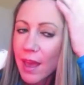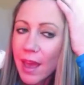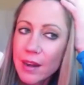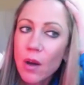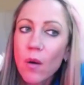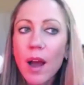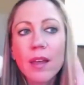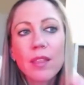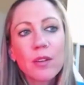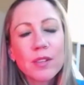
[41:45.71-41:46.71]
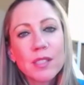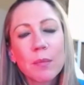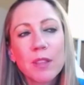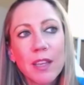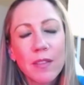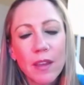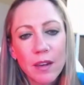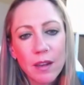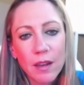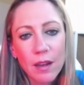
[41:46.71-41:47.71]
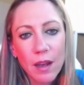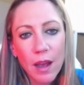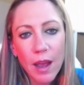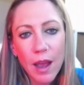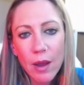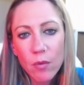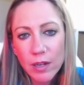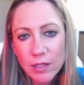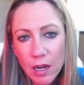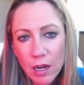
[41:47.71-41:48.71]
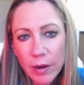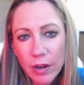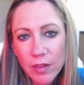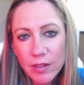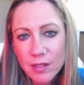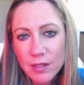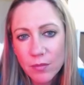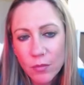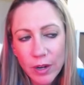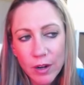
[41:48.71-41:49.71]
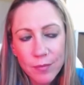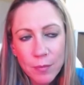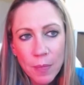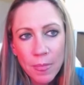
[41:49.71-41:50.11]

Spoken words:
And now there's something that I want to talk about, and this is where